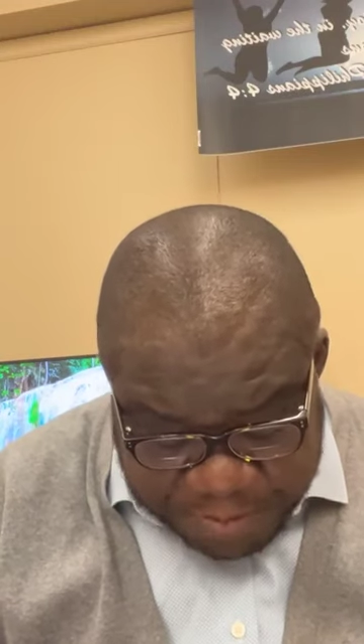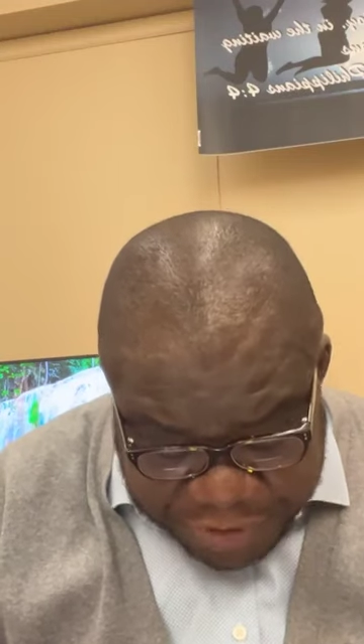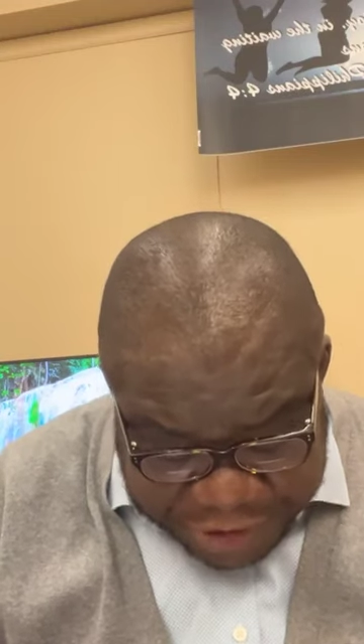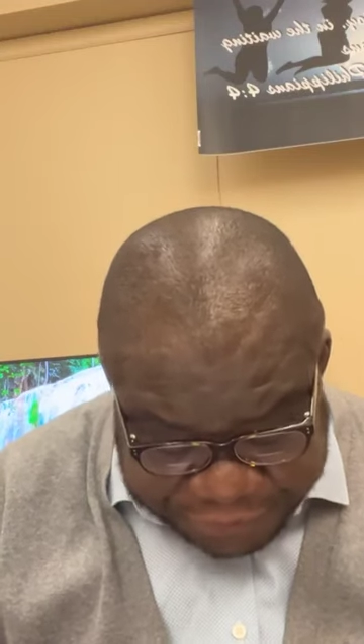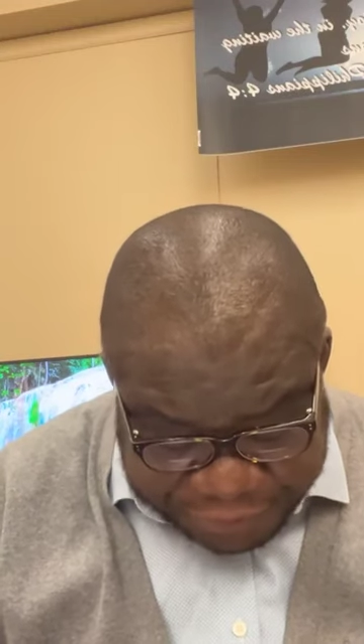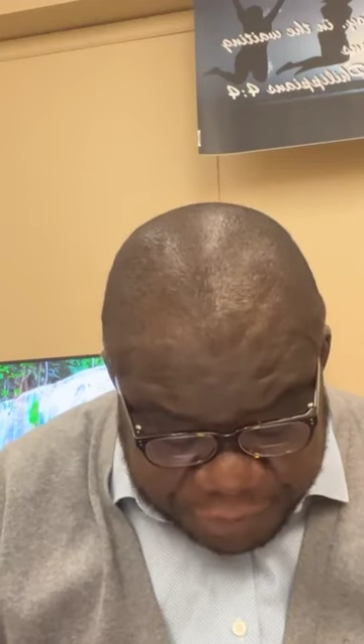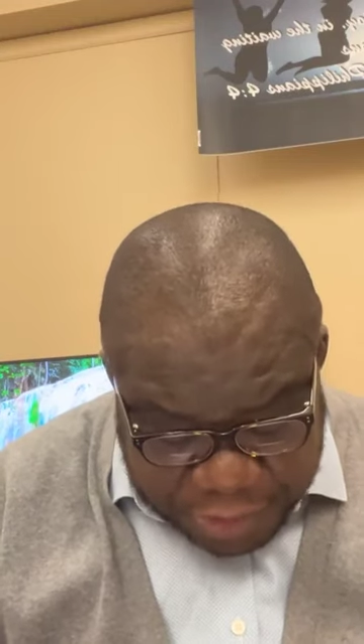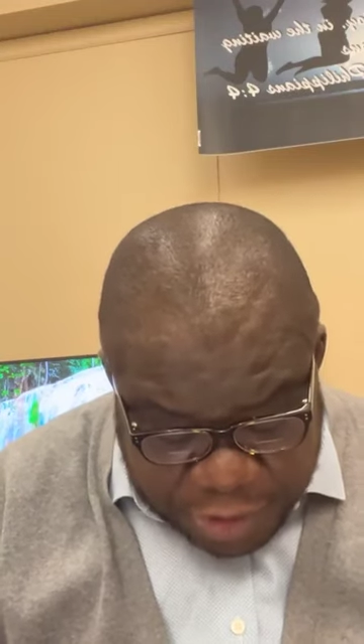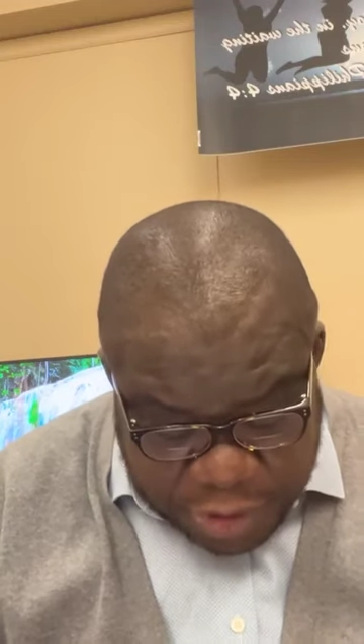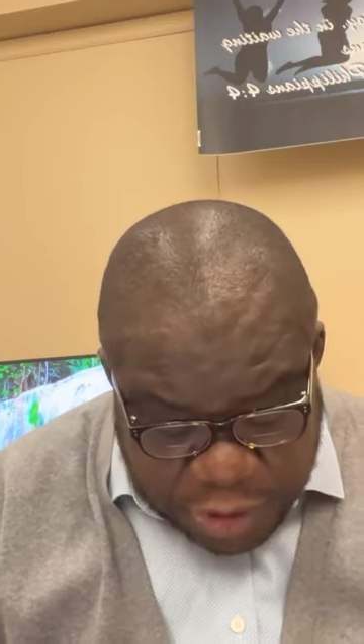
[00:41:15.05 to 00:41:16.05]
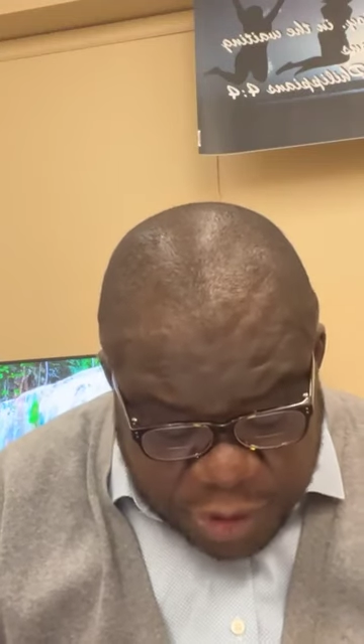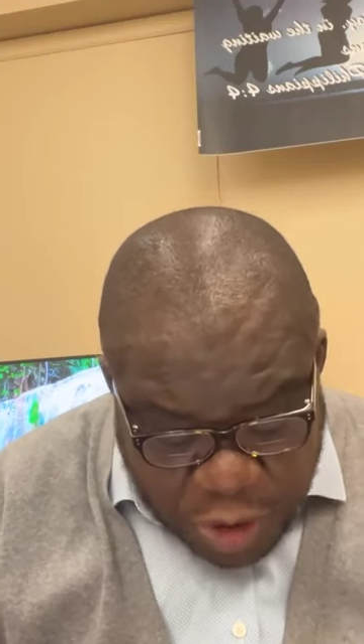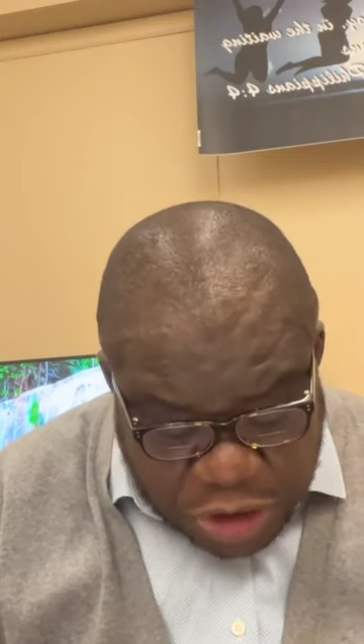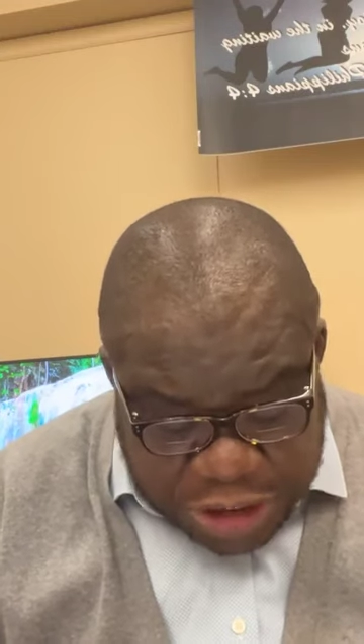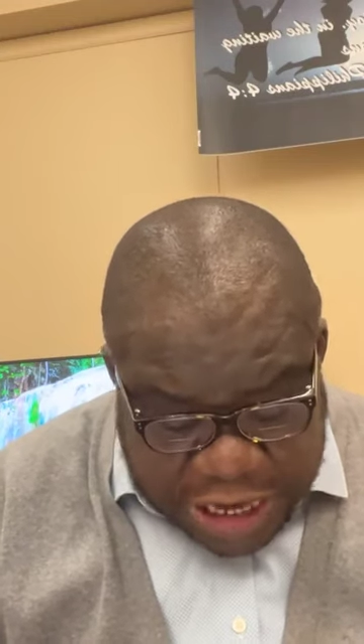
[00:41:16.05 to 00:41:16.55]
epistle,
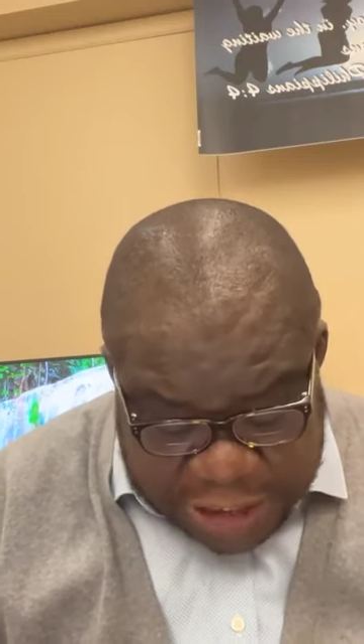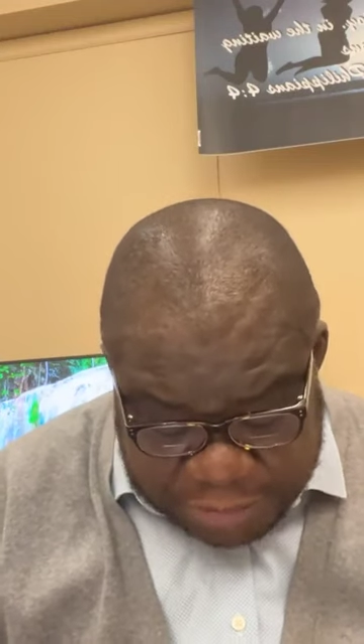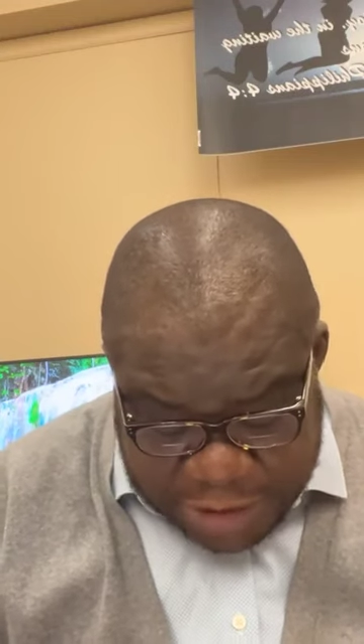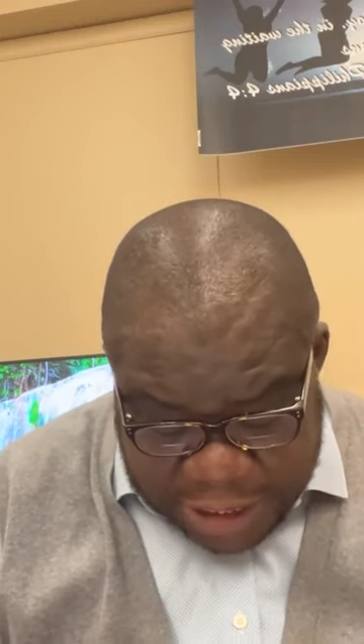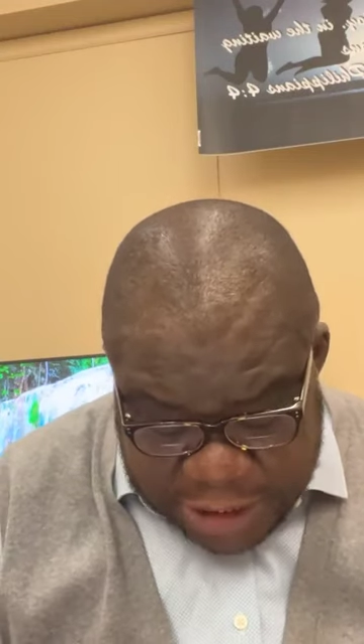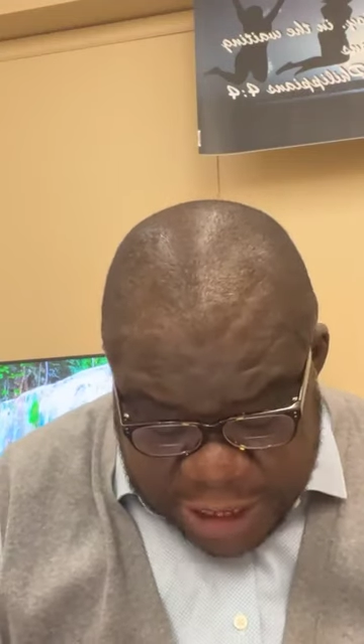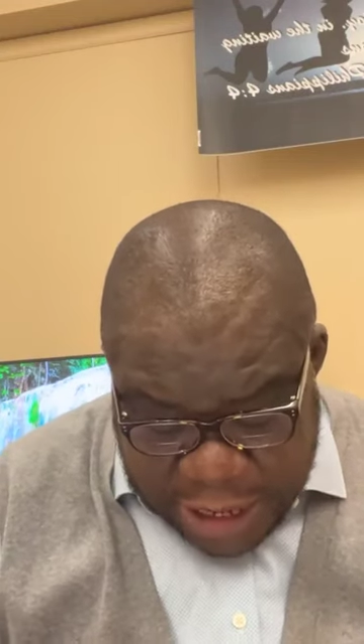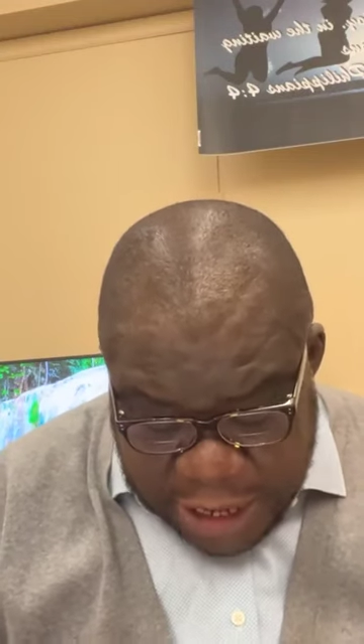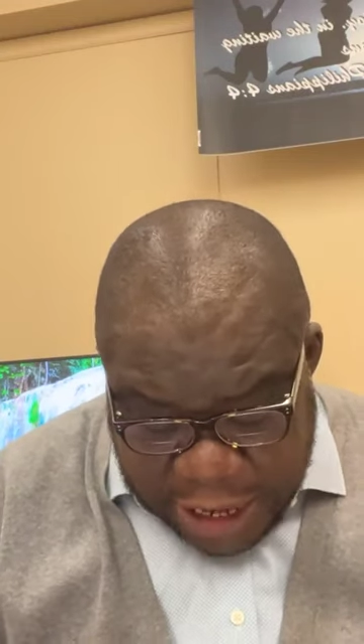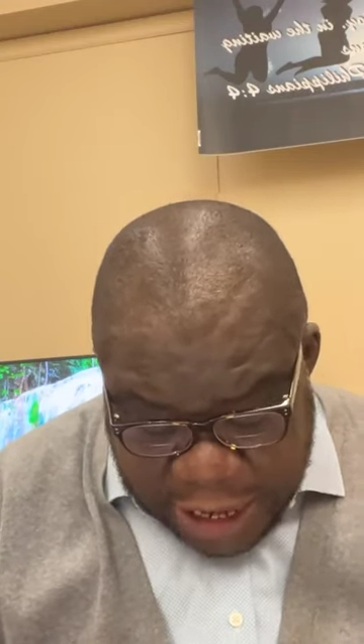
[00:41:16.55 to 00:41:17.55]
note that man,